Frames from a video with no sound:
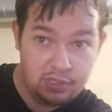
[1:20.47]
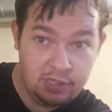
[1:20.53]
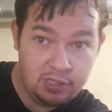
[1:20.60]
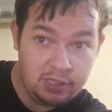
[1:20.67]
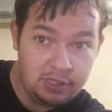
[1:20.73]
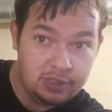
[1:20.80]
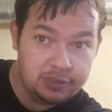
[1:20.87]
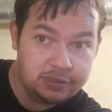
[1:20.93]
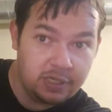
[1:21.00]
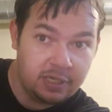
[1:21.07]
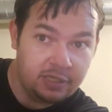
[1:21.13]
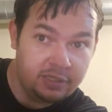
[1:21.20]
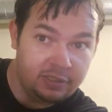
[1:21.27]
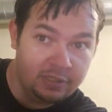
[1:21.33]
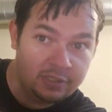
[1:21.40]
Here's
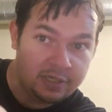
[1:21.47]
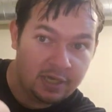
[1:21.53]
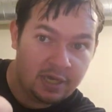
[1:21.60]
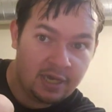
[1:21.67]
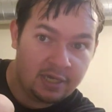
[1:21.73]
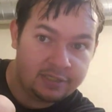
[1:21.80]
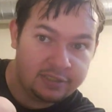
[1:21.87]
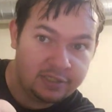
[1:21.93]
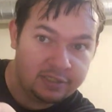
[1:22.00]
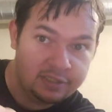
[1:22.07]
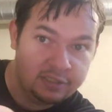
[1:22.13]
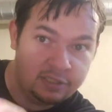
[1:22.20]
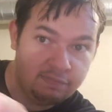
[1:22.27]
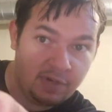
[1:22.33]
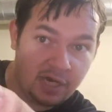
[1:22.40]
a look at
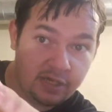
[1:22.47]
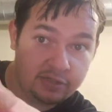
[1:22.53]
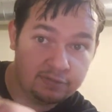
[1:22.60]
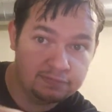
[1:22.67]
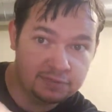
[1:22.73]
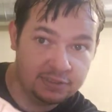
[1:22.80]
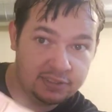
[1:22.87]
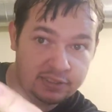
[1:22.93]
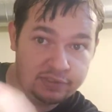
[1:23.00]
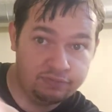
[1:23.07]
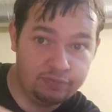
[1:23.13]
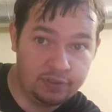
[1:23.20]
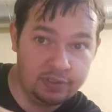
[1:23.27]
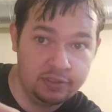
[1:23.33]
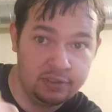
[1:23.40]
the bottle for this
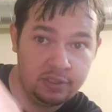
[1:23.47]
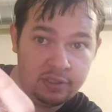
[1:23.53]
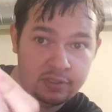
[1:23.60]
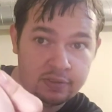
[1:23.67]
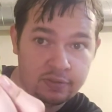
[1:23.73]
one.